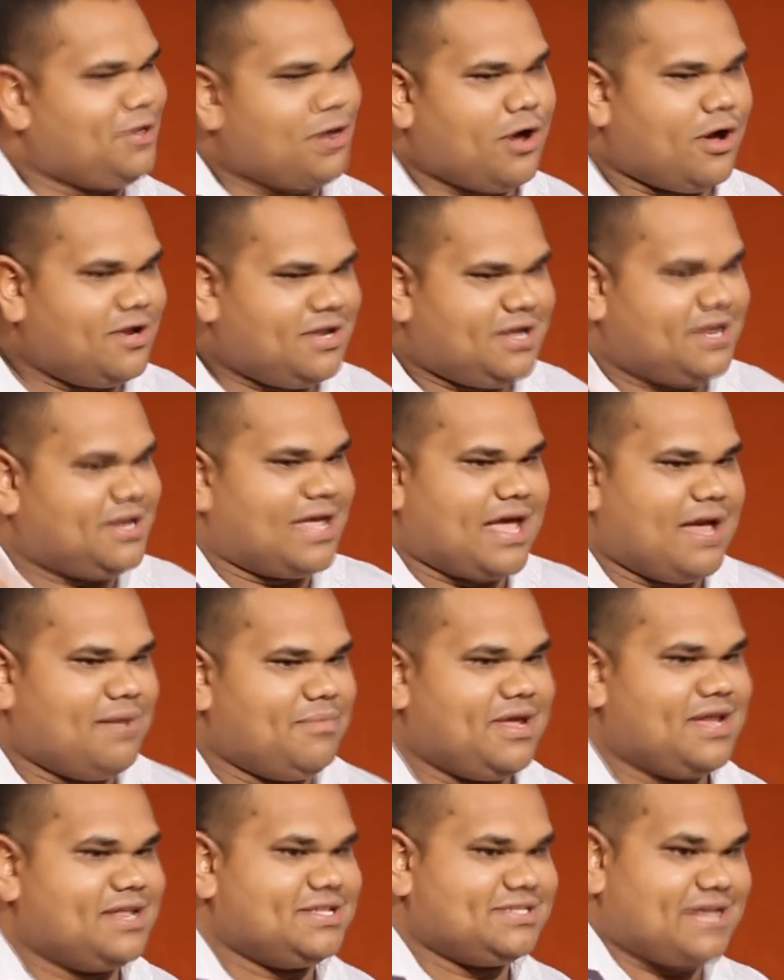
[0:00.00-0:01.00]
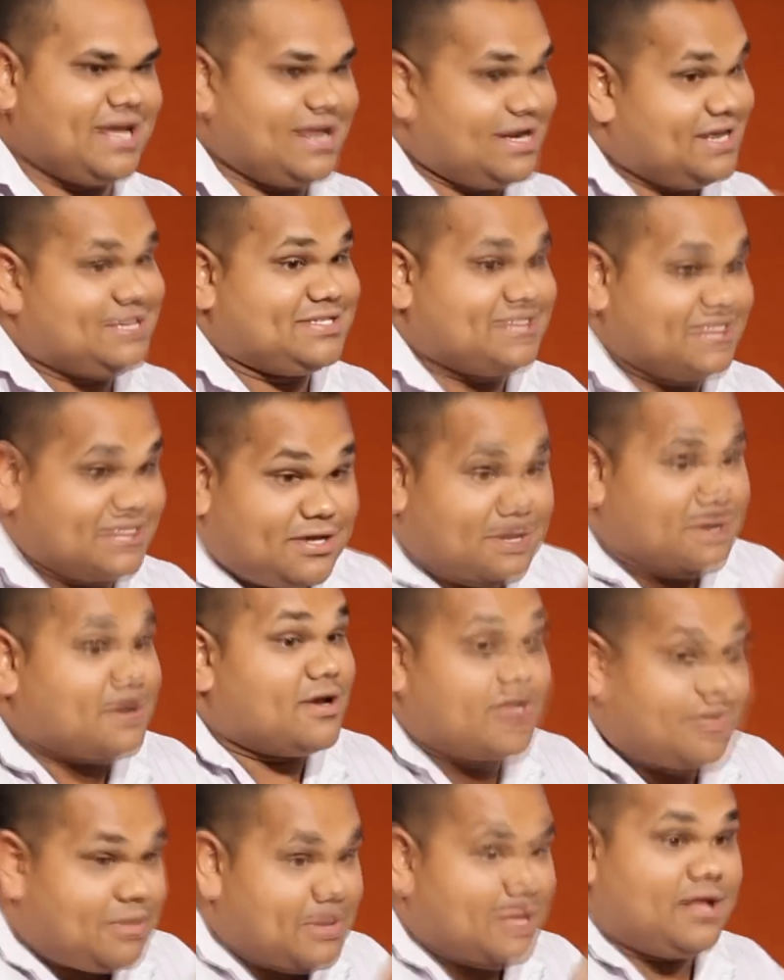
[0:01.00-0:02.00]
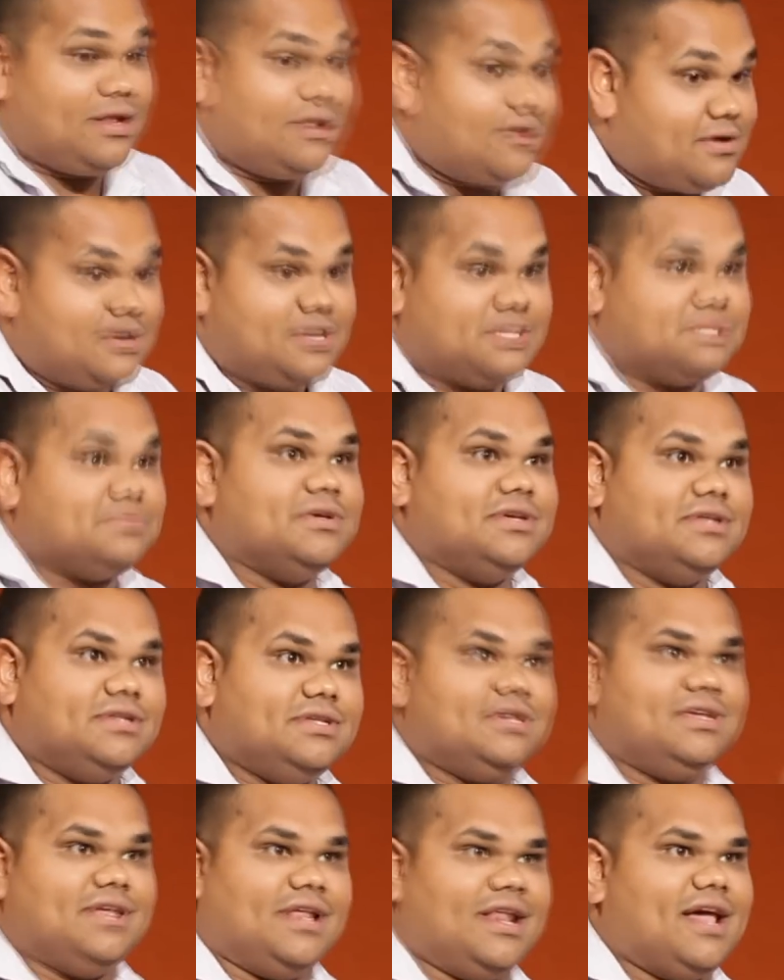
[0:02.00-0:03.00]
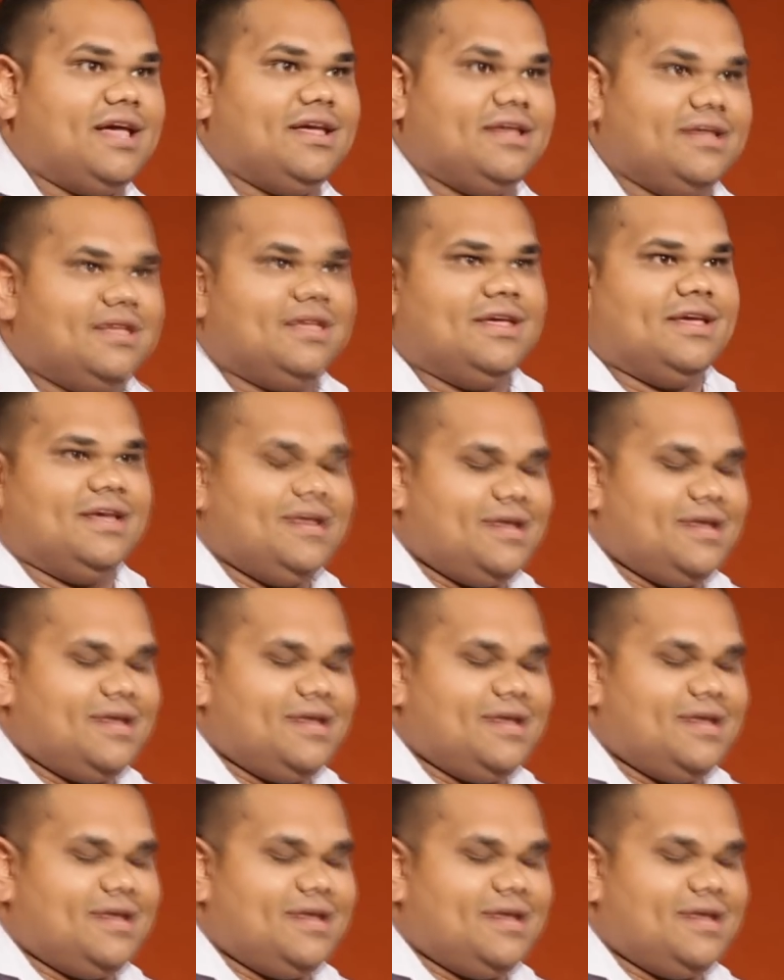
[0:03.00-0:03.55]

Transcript: God didn't come down and say, listen, you're going to be a linesman, you know